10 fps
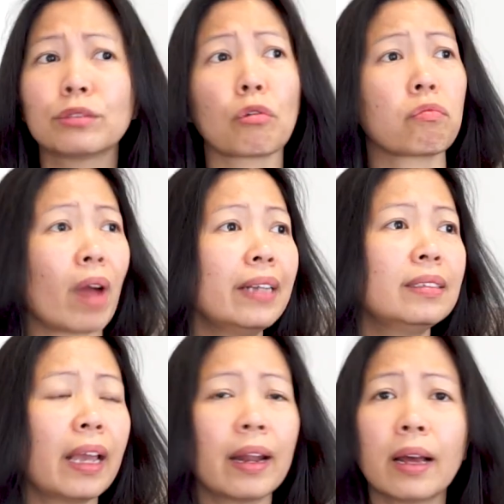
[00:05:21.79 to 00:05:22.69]
to write
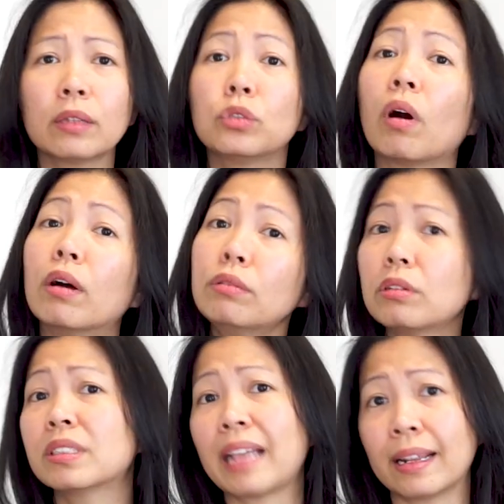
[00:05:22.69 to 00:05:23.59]
data, to
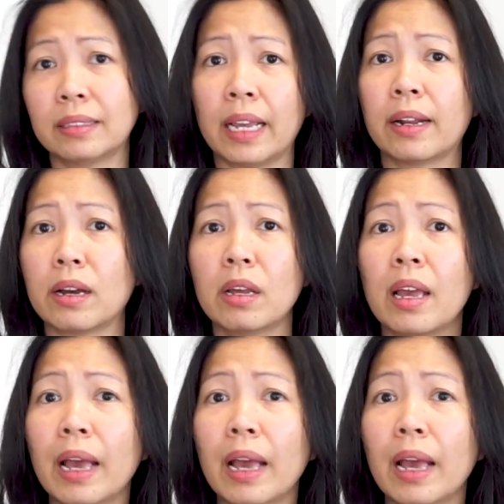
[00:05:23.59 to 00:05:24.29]
understand data,